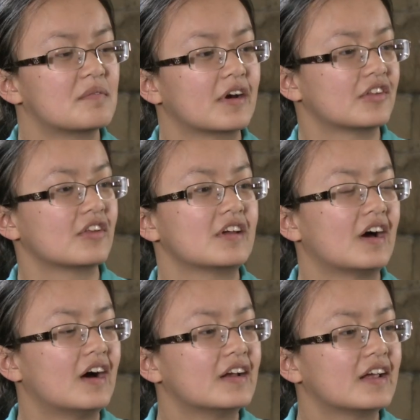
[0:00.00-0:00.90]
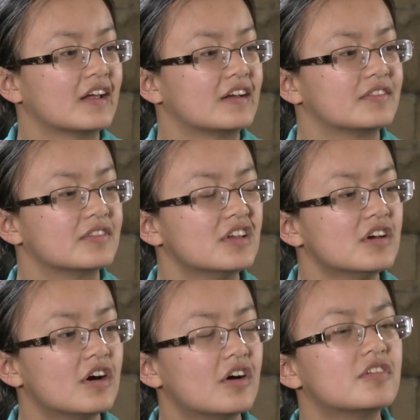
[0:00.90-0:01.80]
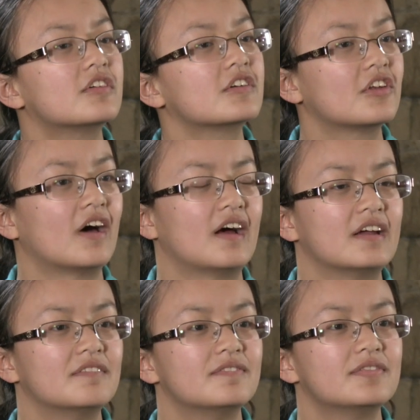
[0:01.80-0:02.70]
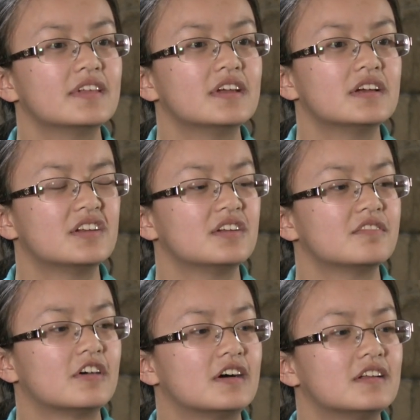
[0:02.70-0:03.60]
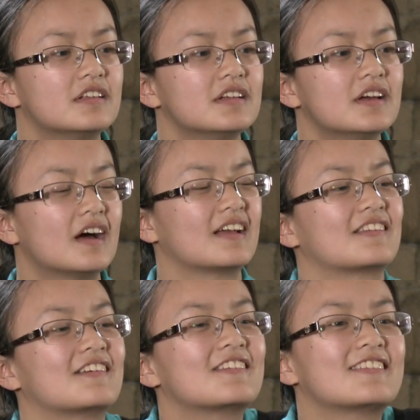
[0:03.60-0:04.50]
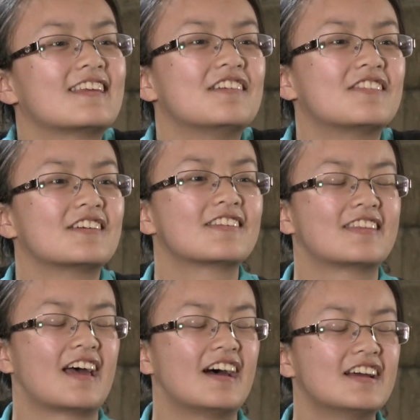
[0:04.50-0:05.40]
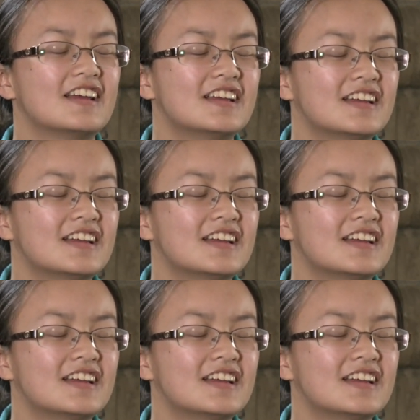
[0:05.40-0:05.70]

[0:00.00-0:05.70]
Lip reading: praising God. And over time, well, I guess I should say first that